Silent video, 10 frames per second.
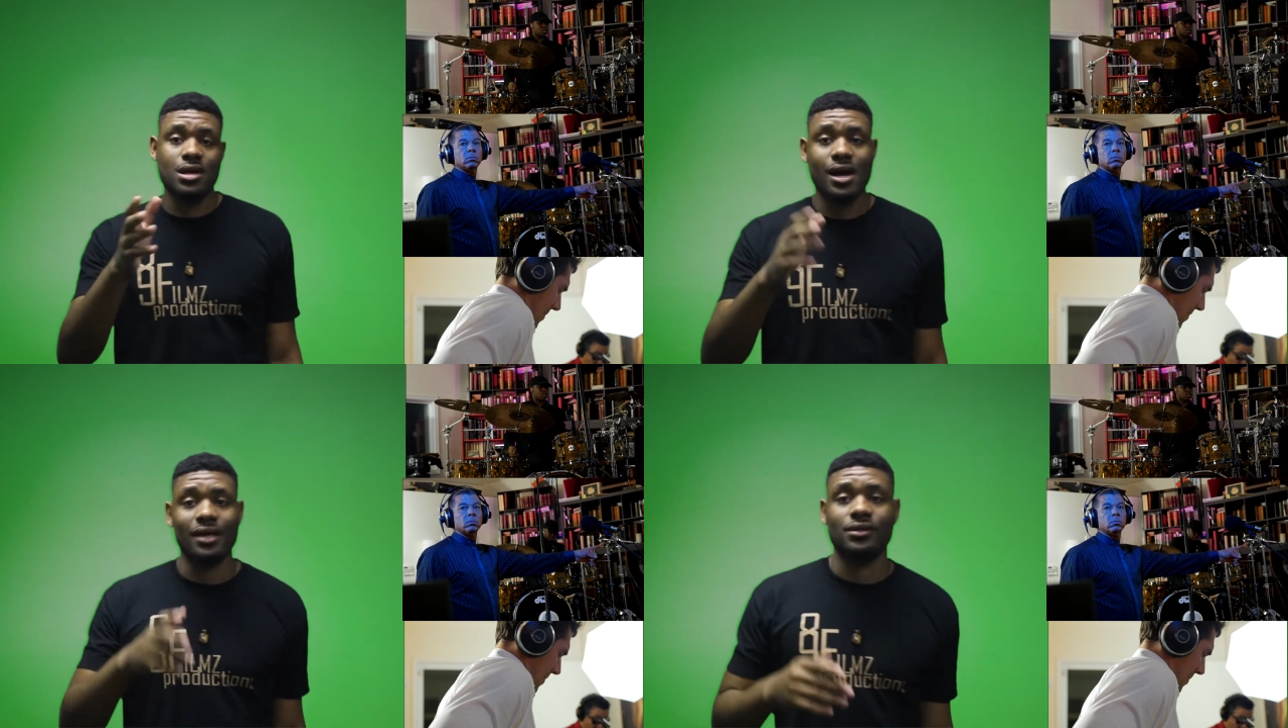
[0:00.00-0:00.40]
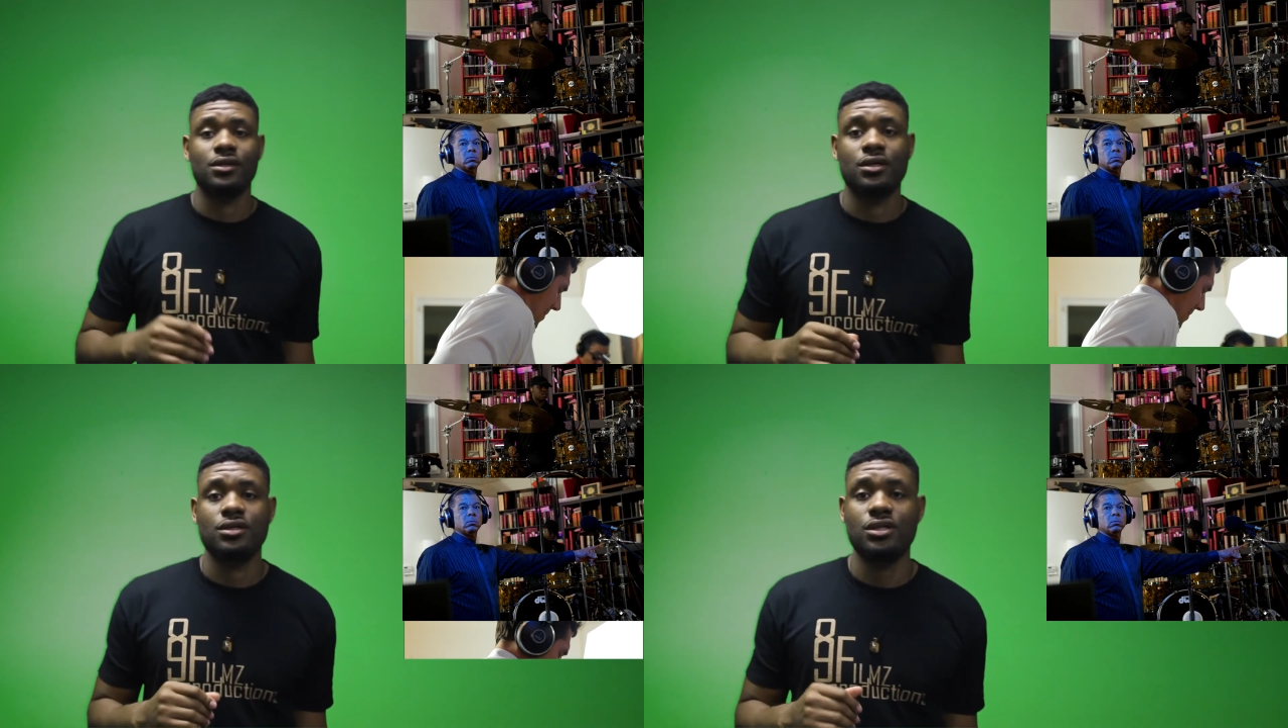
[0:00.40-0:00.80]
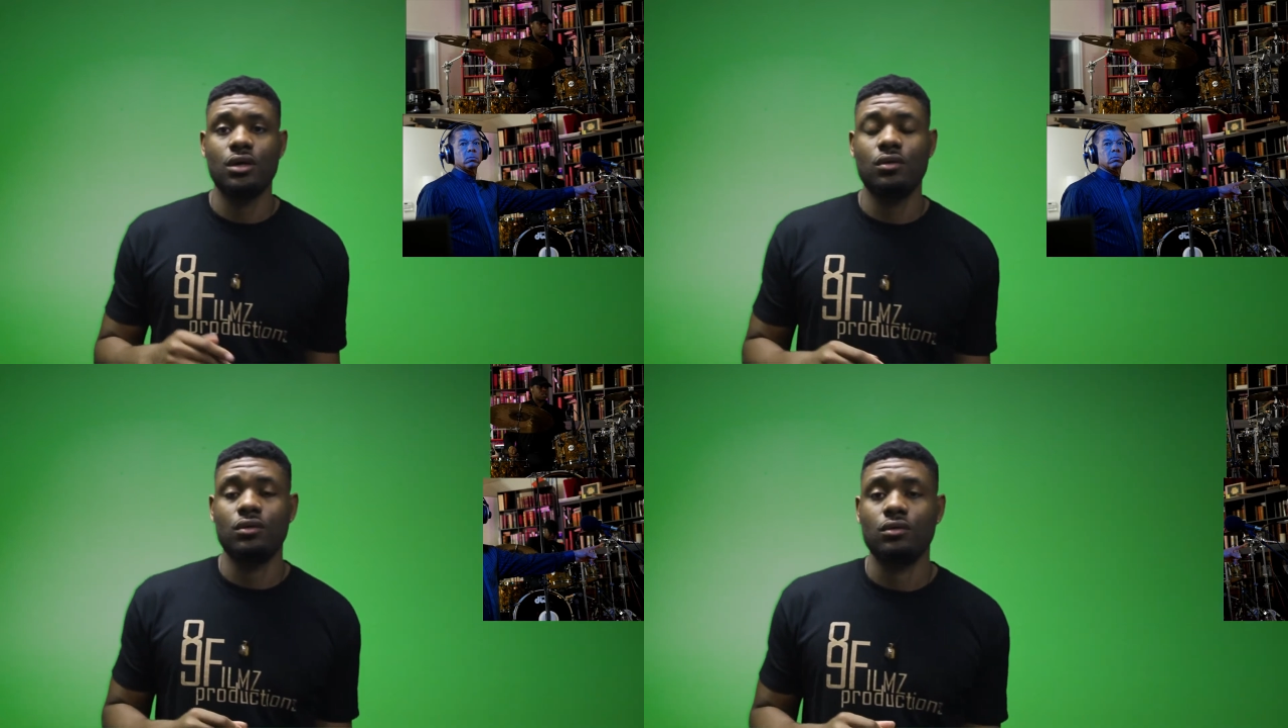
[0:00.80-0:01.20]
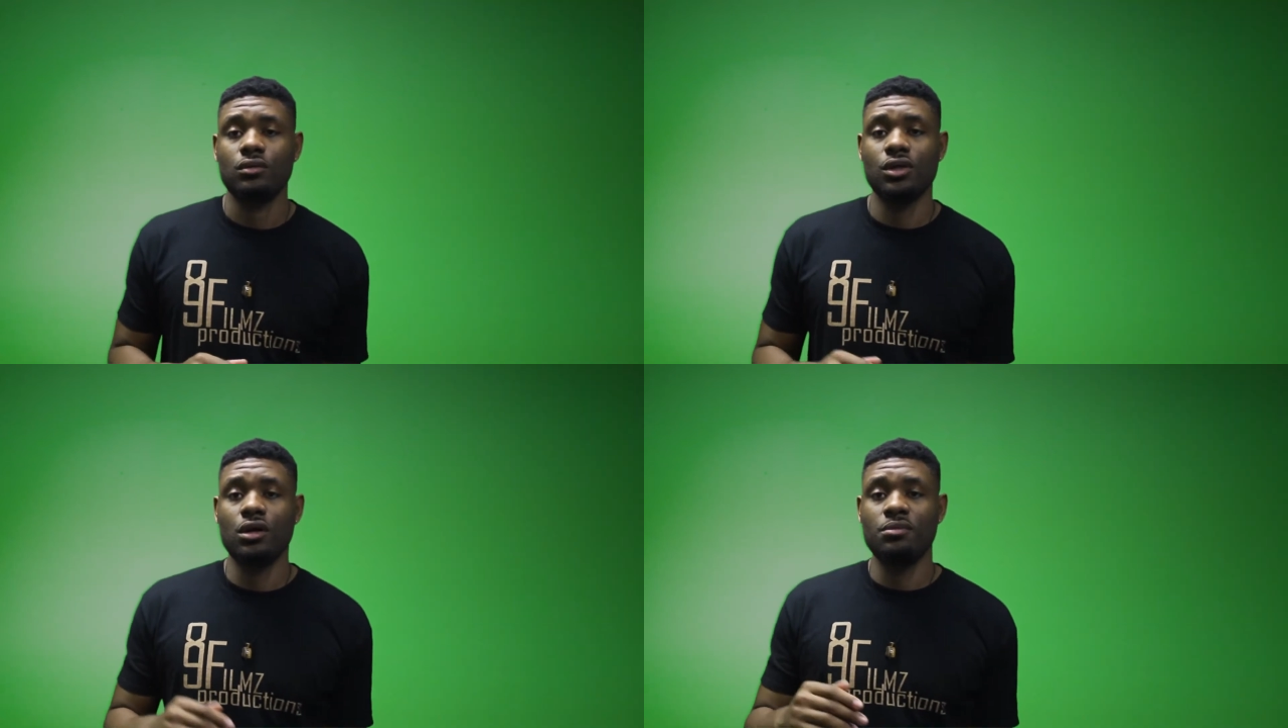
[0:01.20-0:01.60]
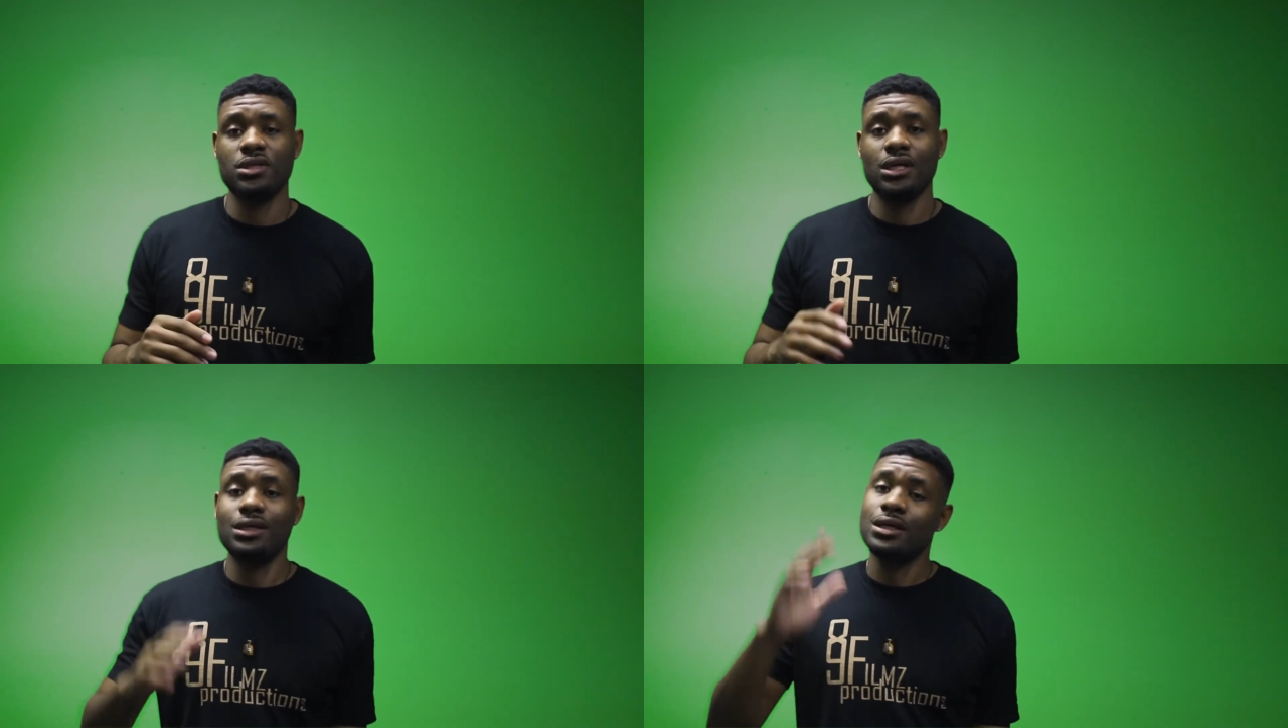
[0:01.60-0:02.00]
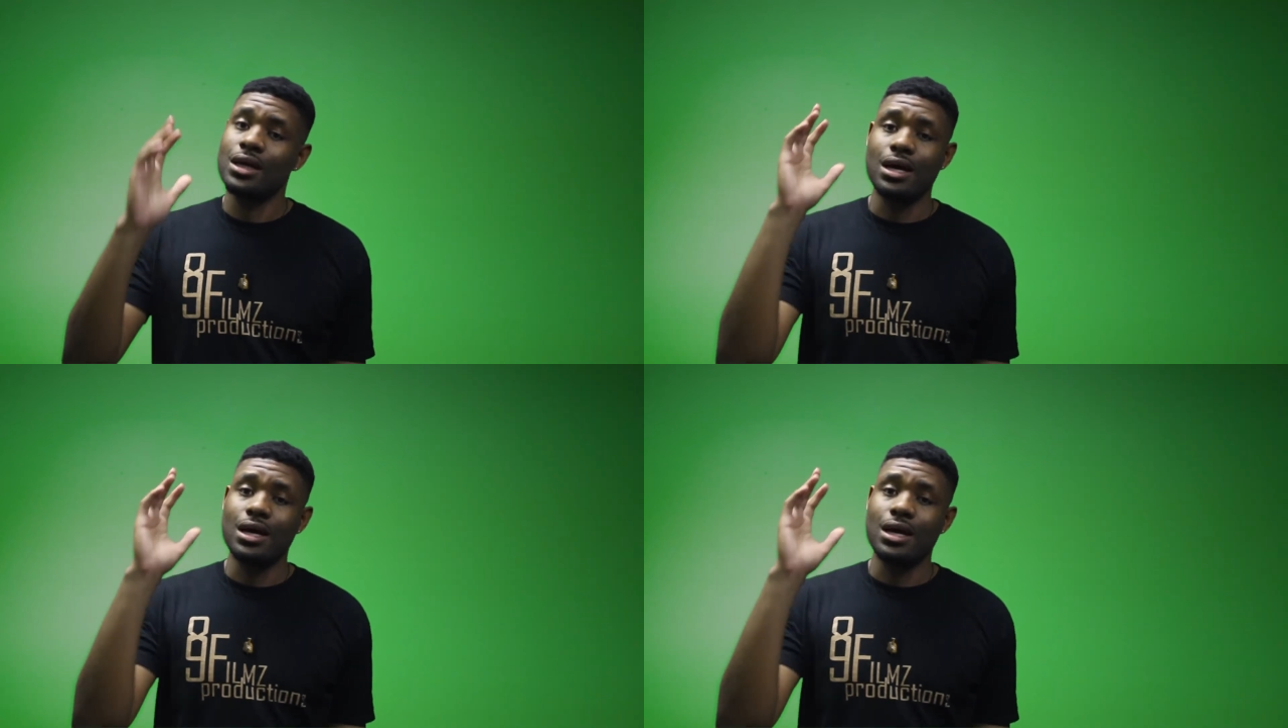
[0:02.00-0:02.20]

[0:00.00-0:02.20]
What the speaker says: guy, so you know what I'm saying.